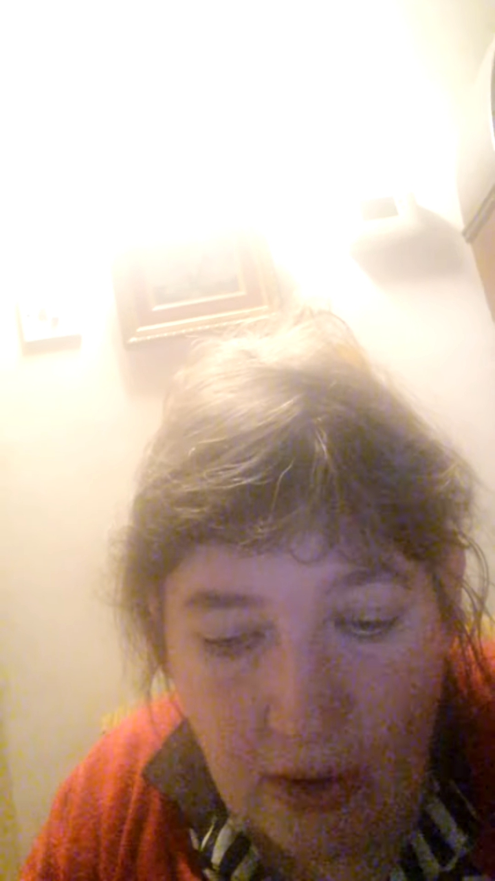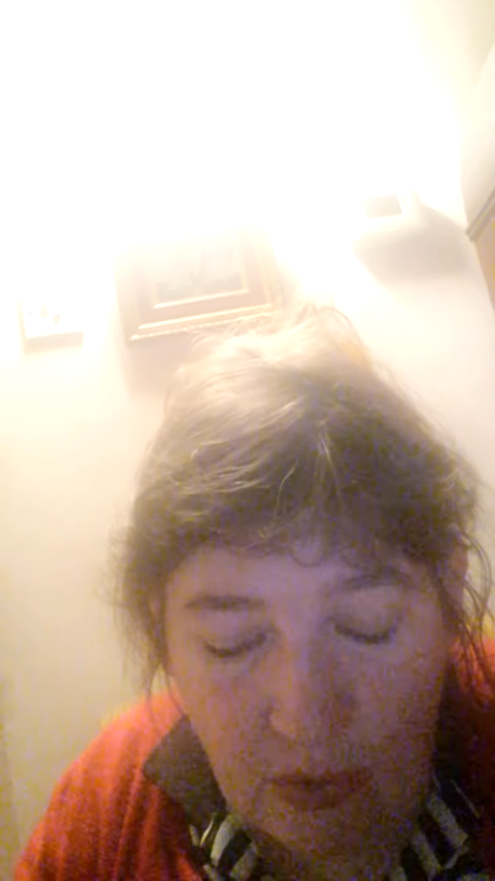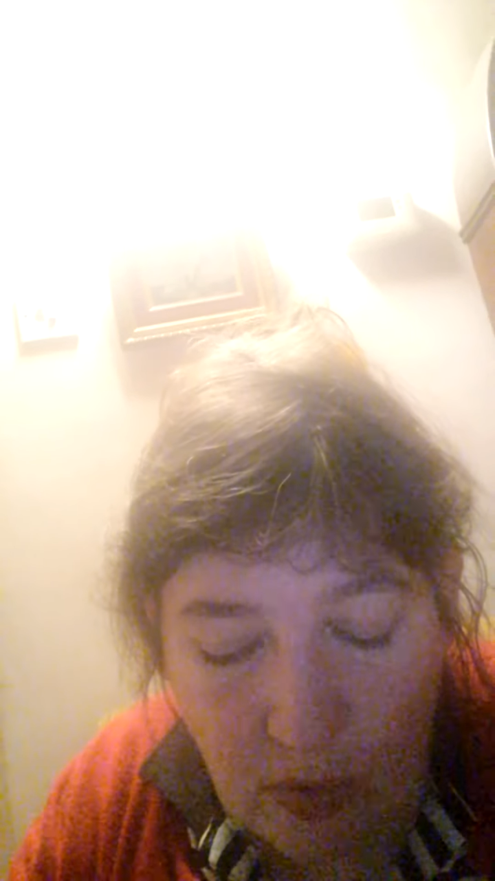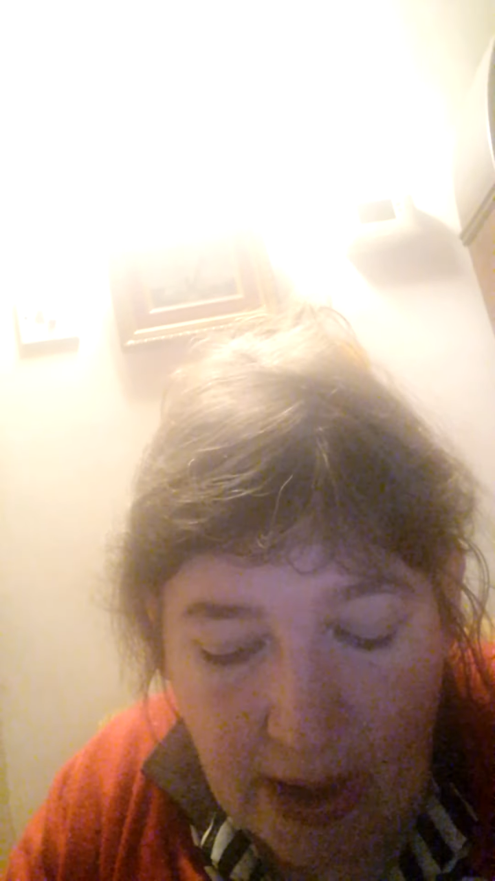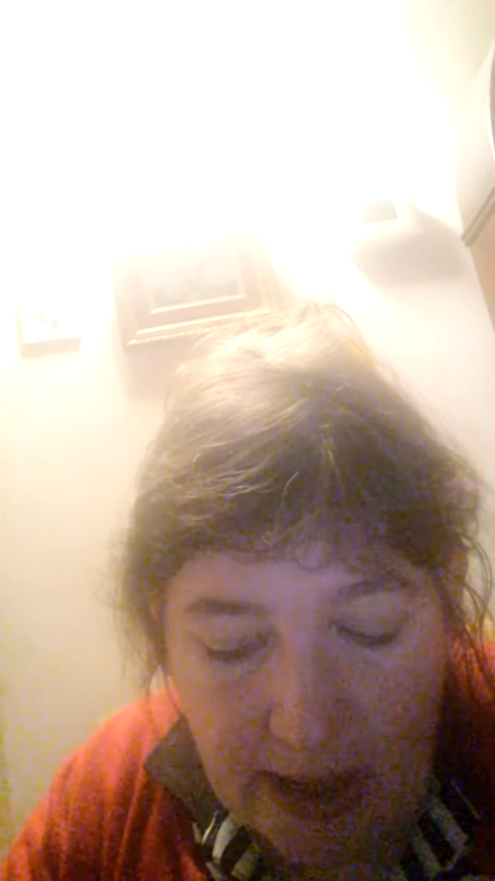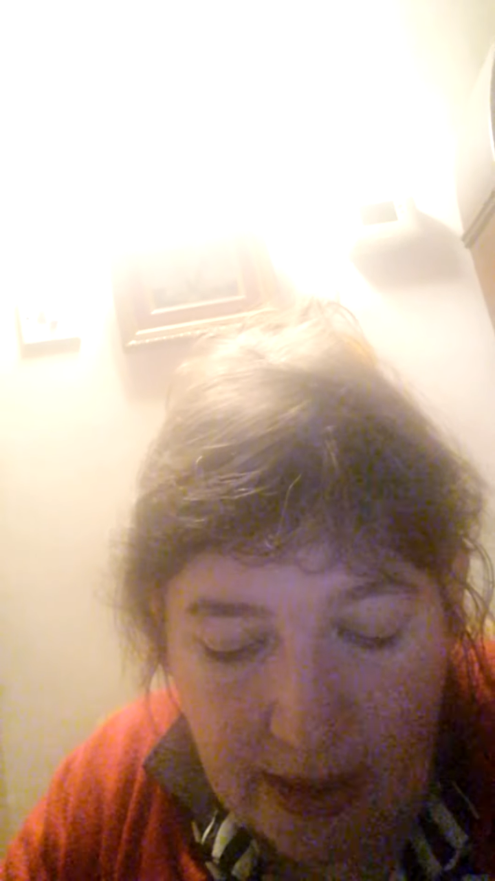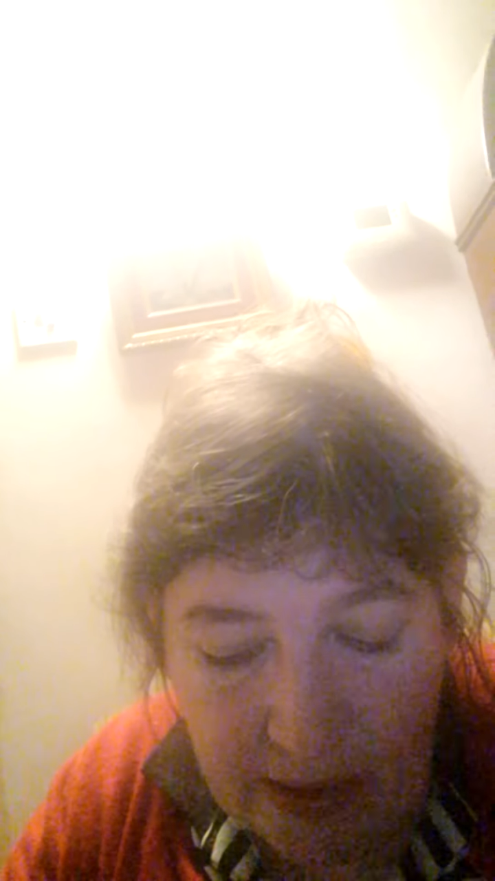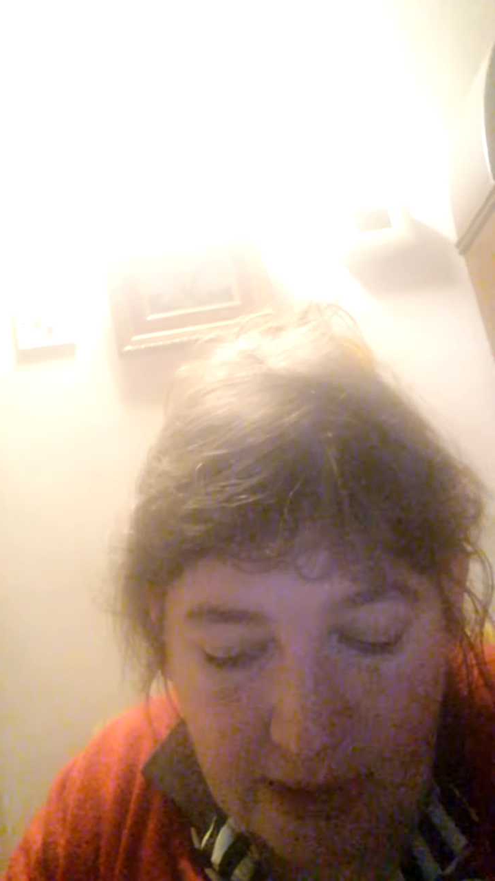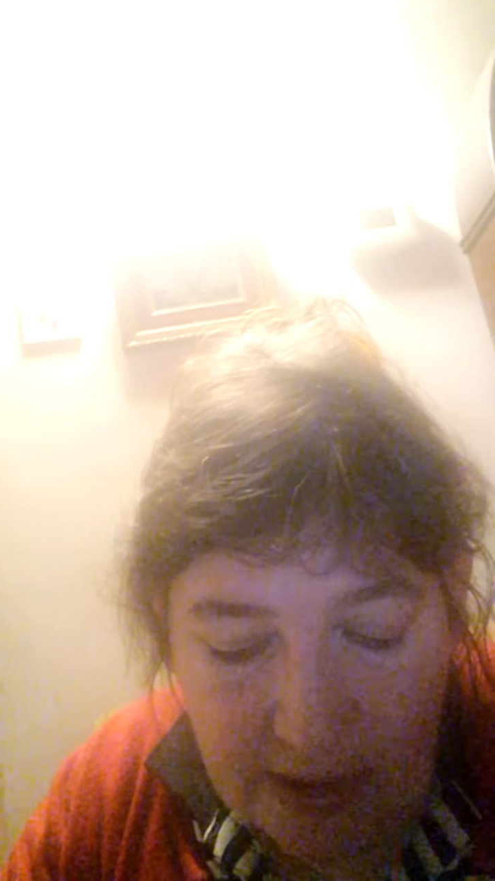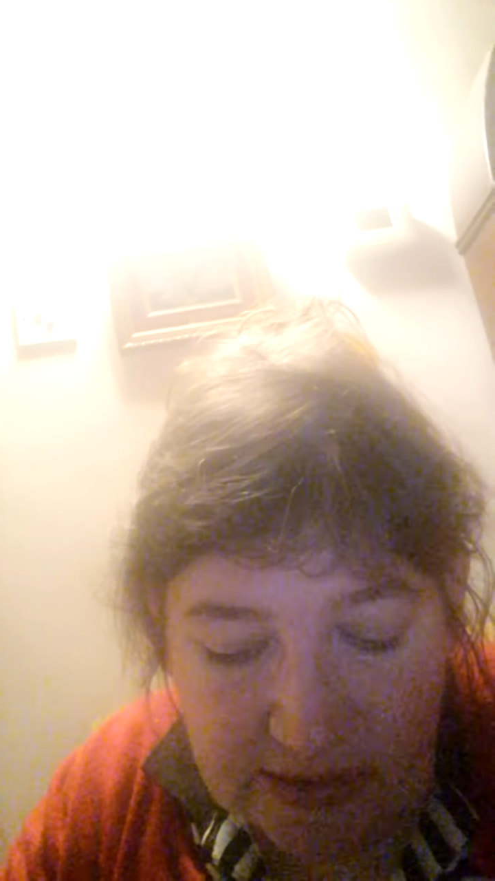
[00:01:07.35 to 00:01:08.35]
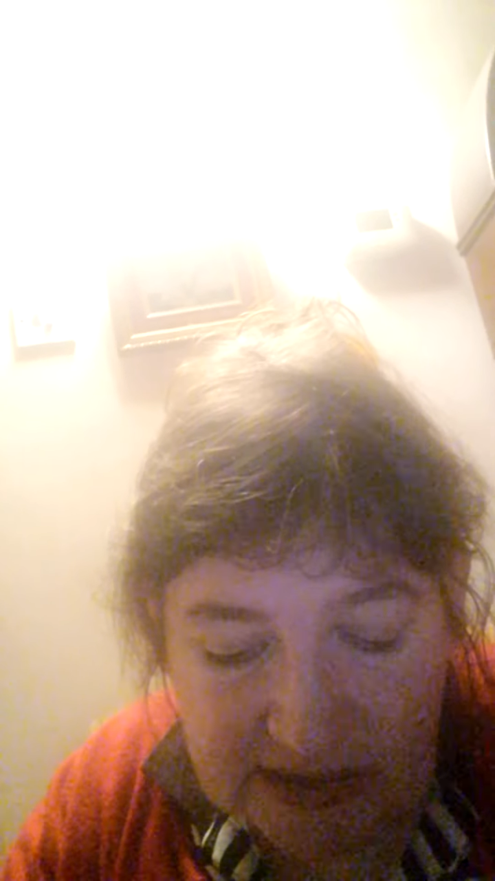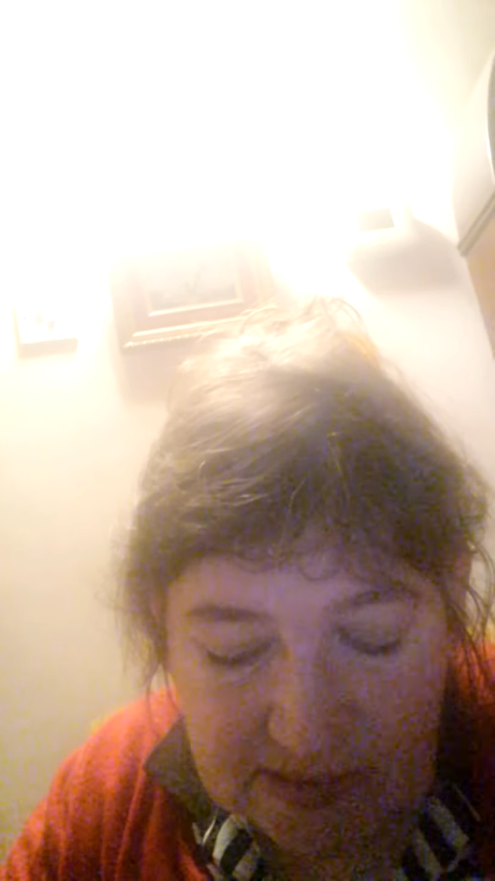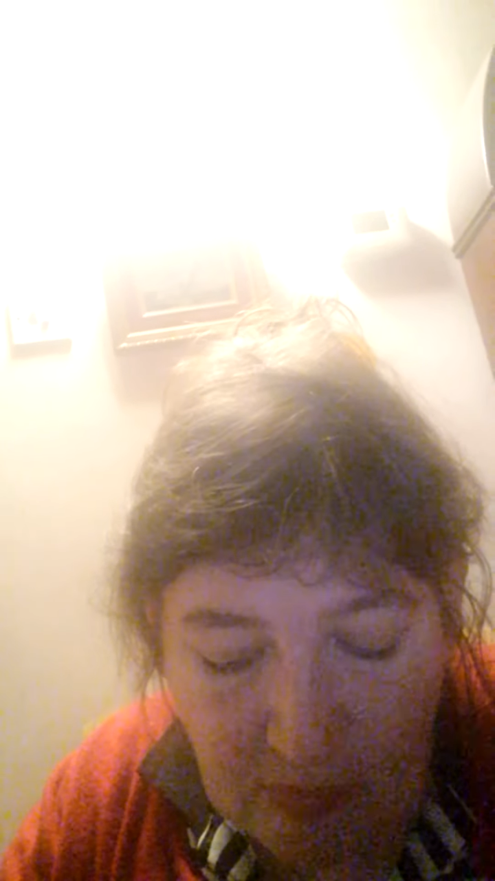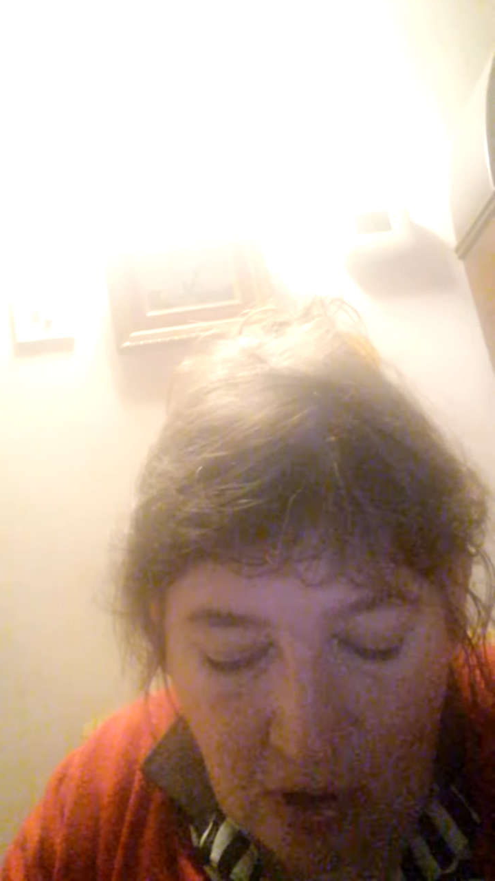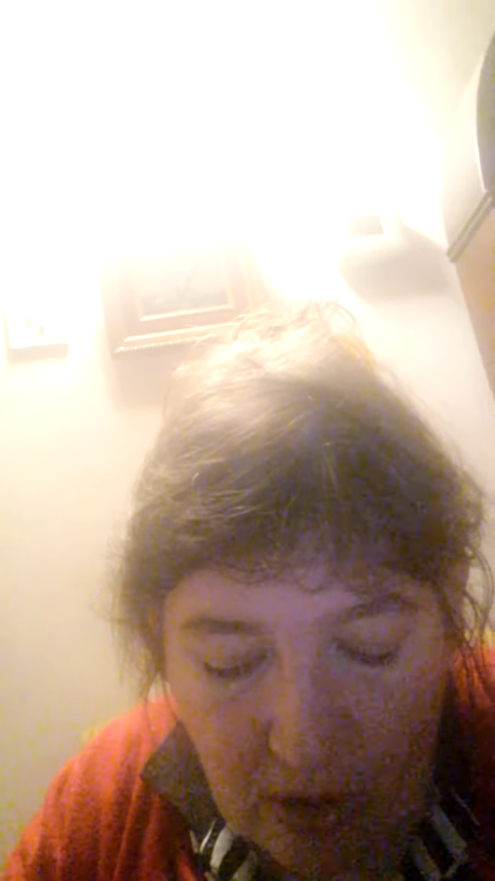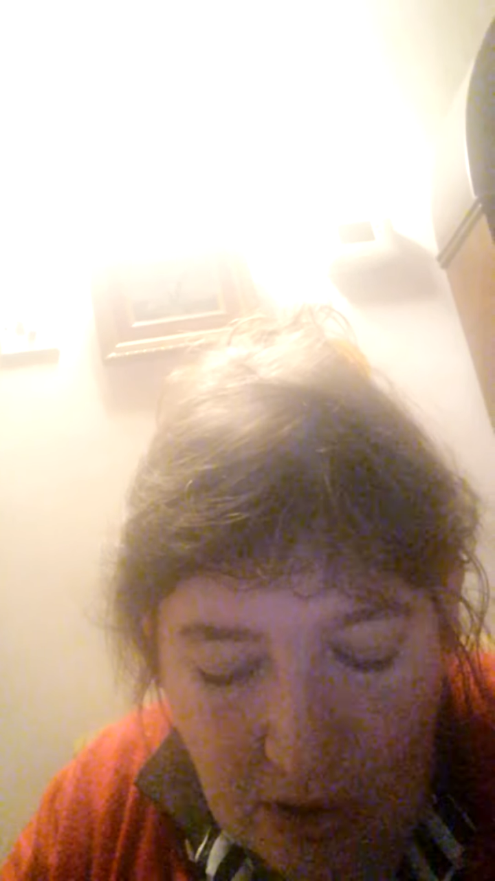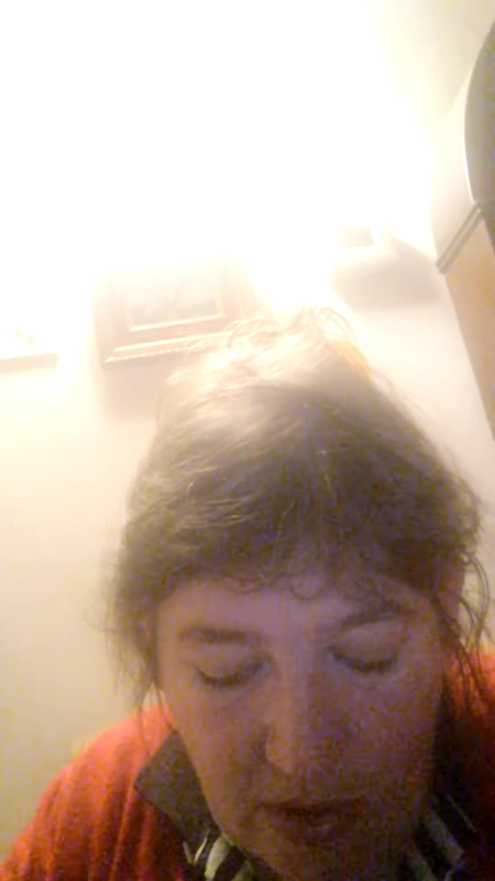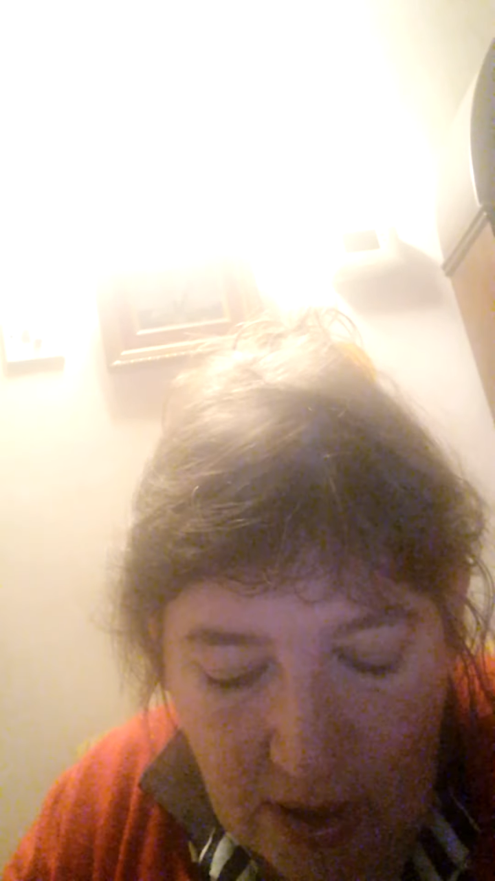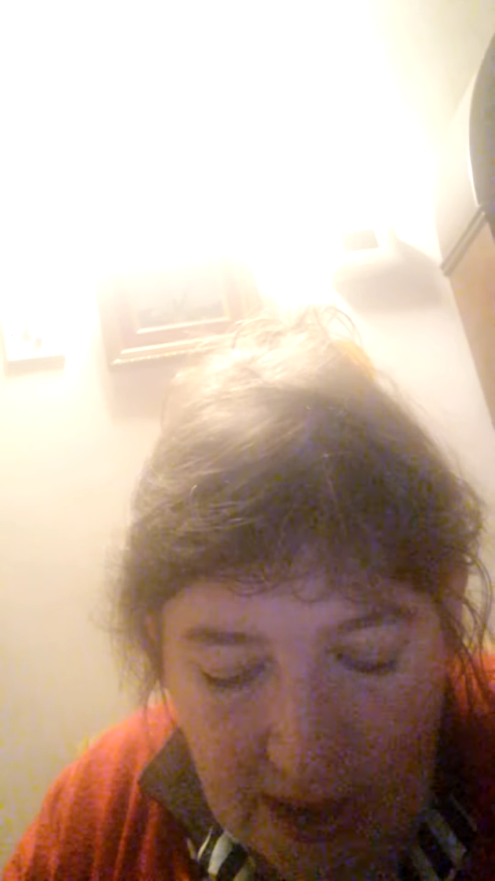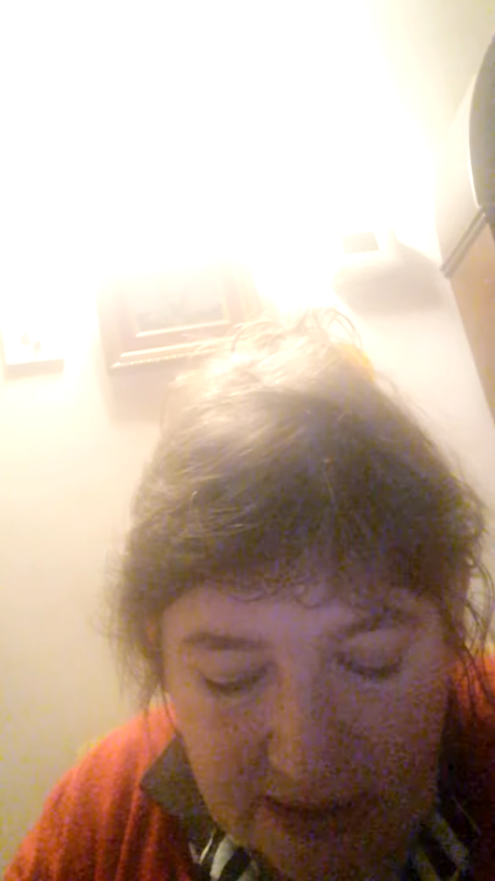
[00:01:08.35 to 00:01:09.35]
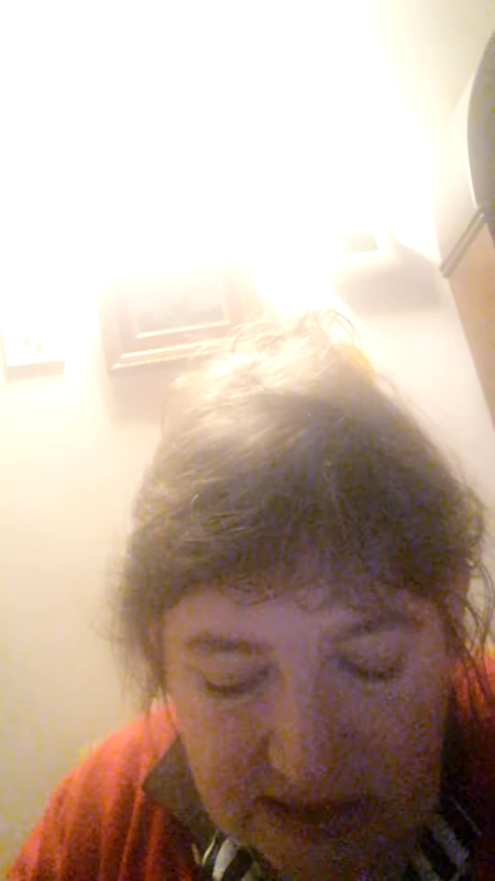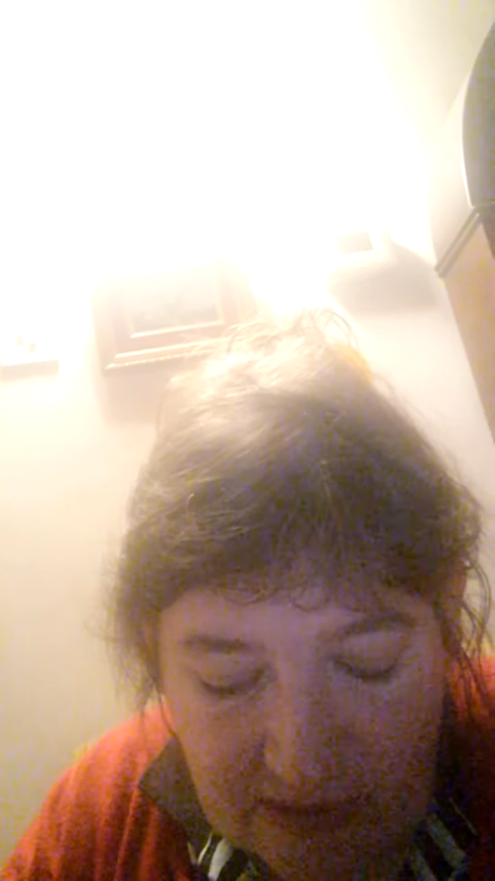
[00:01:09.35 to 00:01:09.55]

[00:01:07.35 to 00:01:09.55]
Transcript: When the smallest